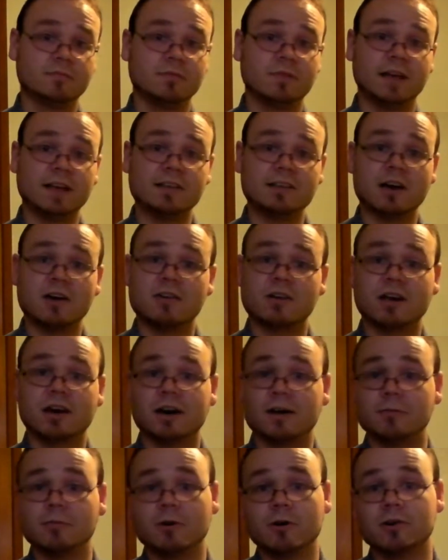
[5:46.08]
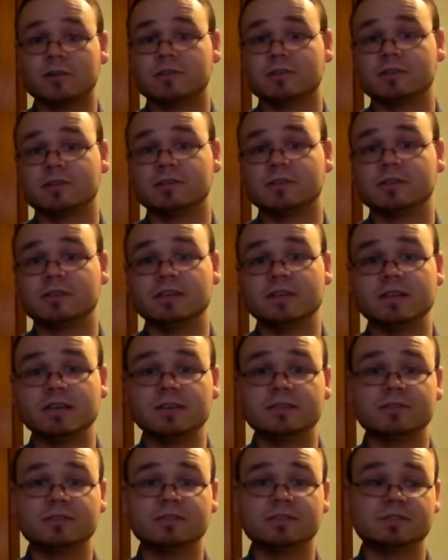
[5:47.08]
That's how God works. He
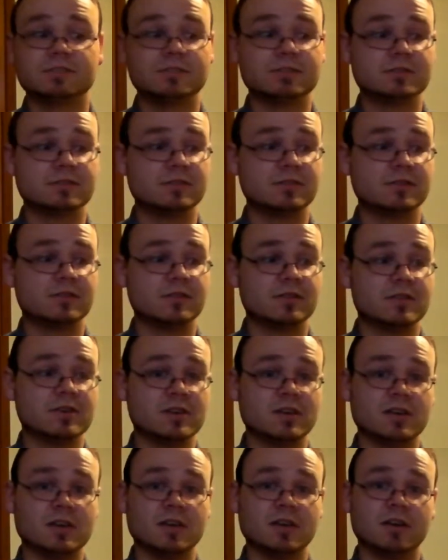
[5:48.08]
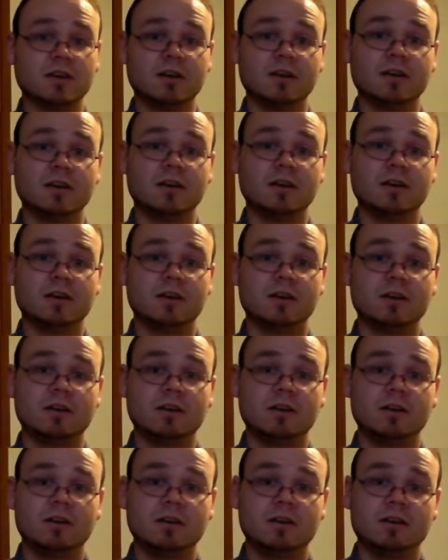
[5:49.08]
gives us the
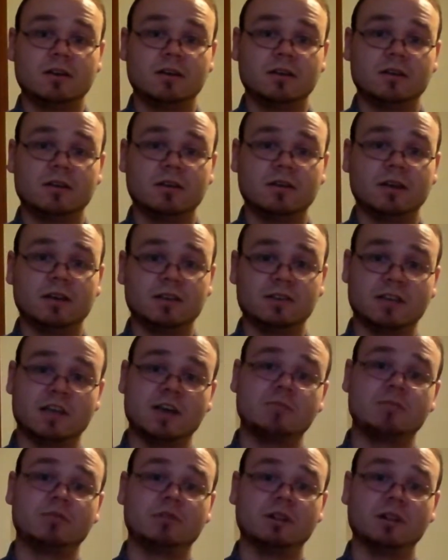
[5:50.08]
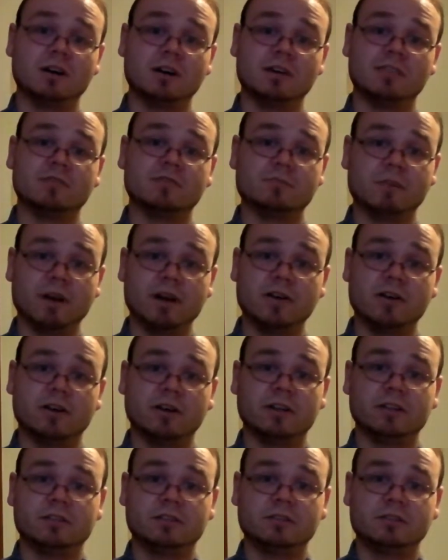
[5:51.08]
example of
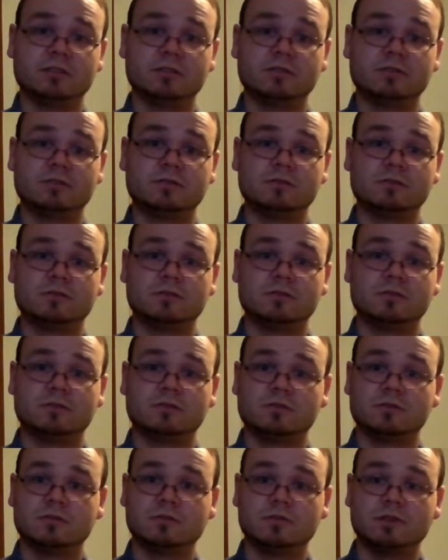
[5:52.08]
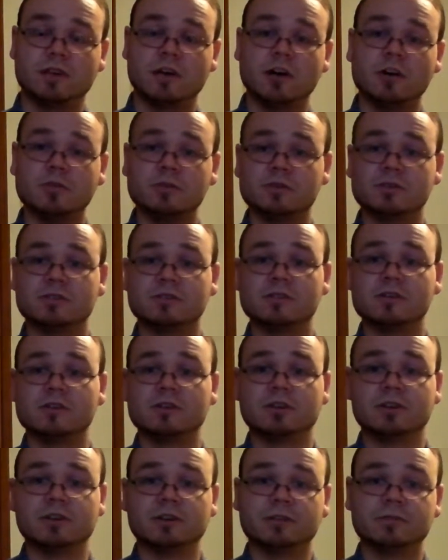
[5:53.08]
marriage to help us
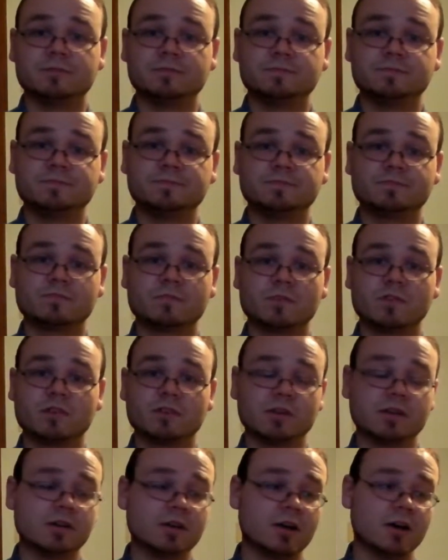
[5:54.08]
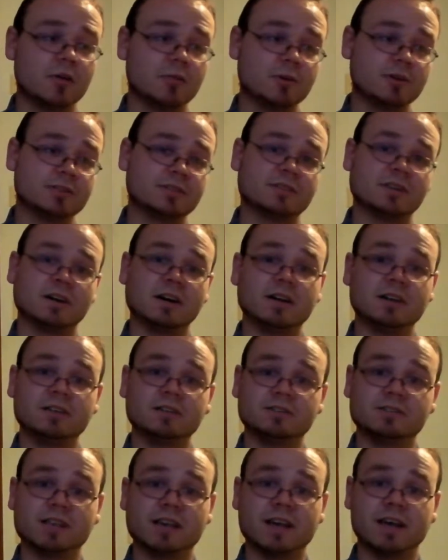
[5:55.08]
along here, to help us to
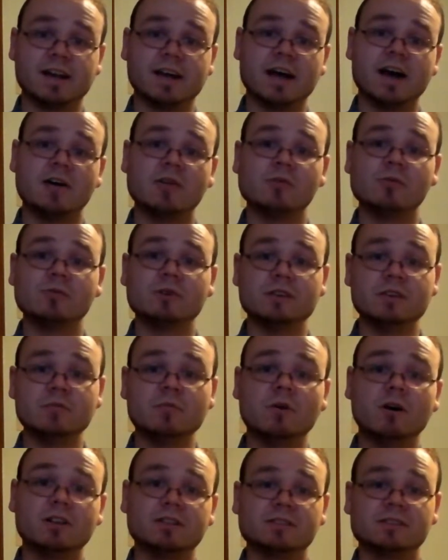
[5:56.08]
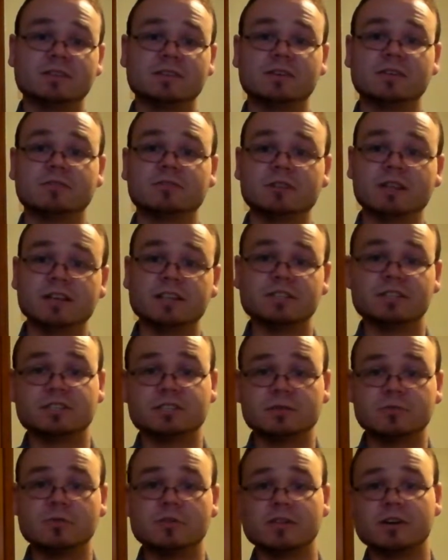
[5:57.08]
understand how He wants a
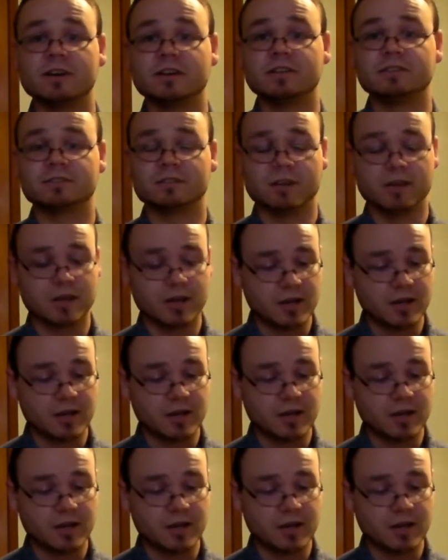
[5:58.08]
relationship with us.